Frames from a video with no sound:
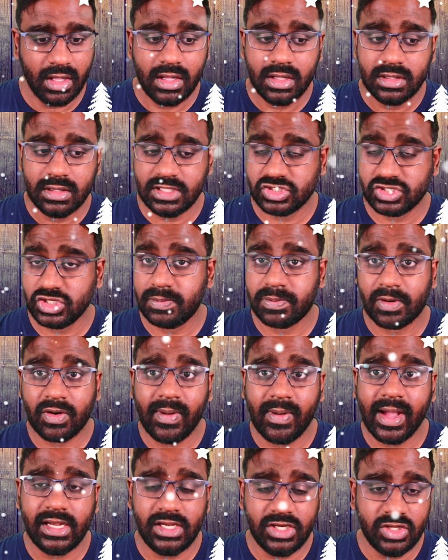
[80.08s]
This will
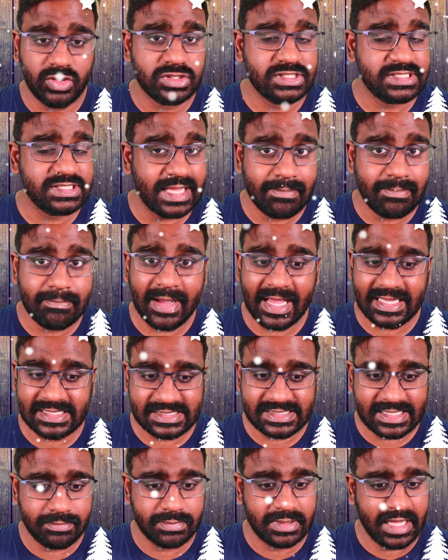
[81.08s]
provide you
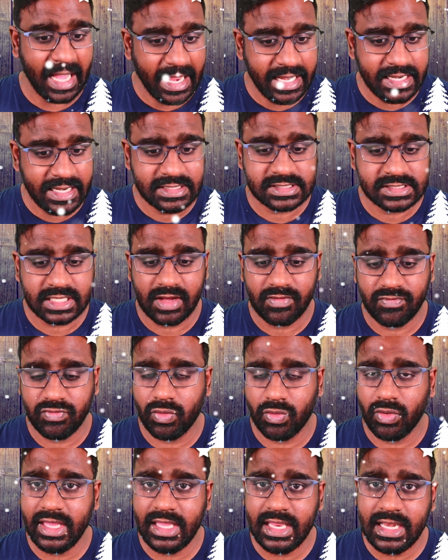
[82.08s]
step-by-step guides
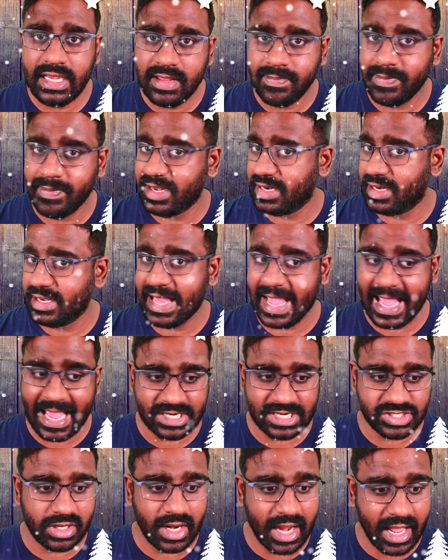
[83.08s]
for independent
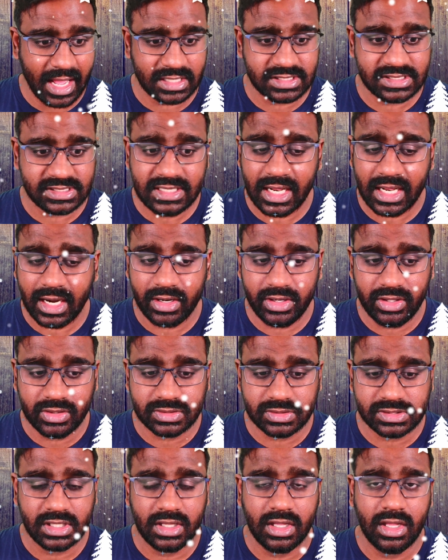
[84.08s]
Azure Arc
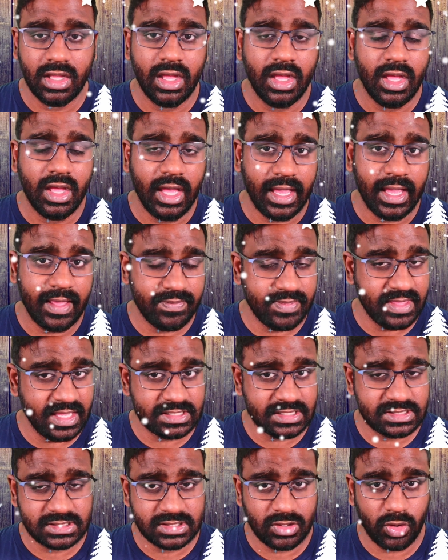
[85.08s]
scenarios, and
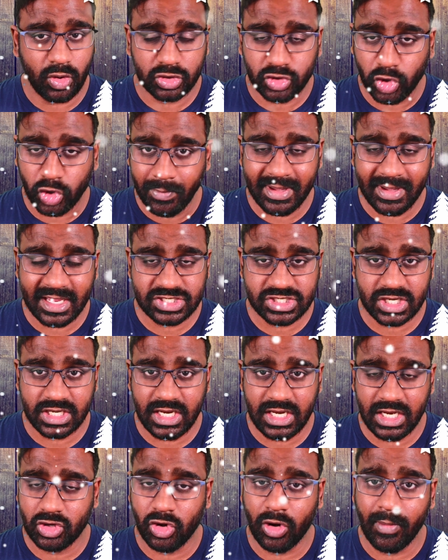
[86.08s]
there's automation
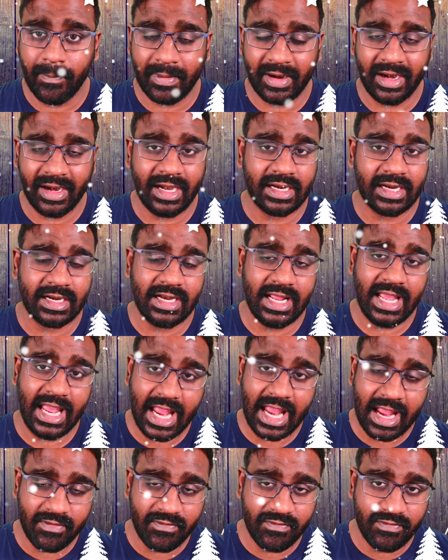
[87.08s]
incorporated
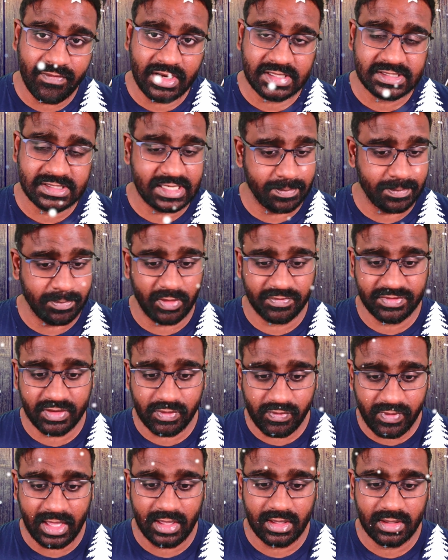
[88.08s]
every step of the
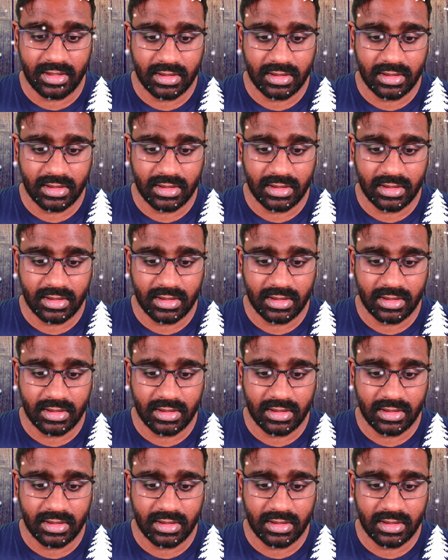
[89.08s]
way.